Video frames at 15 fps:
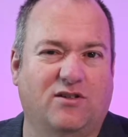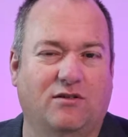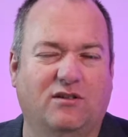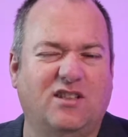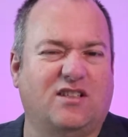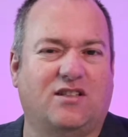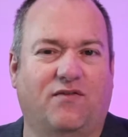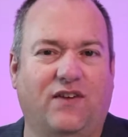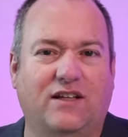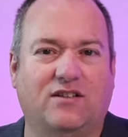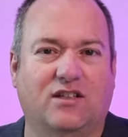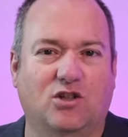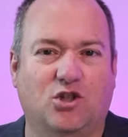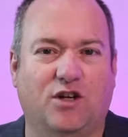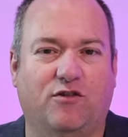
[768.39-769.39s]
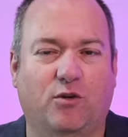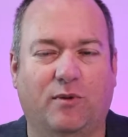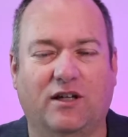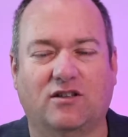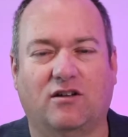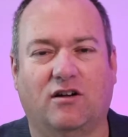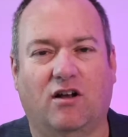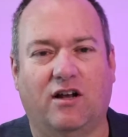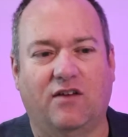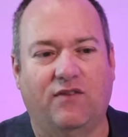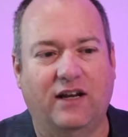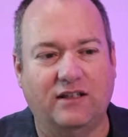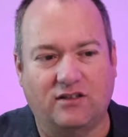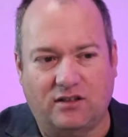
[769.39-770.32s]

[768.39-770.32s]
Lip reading: or just events in general, but it's online events.